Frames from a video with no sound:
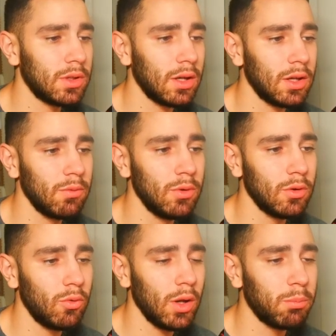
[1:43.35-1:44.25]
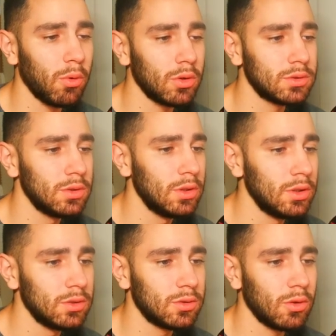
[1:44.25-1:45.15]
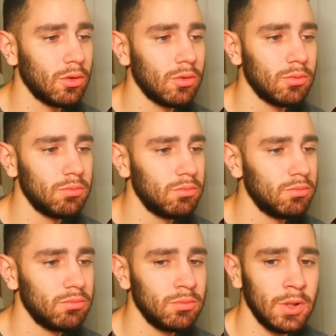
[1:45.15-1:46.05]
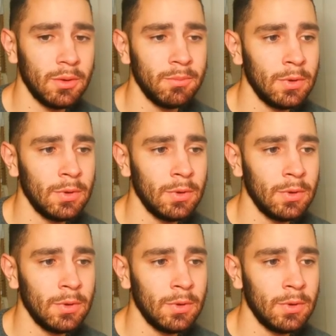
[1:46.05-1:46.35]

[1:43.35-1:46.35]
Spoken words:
can give you a great board. So, yeah.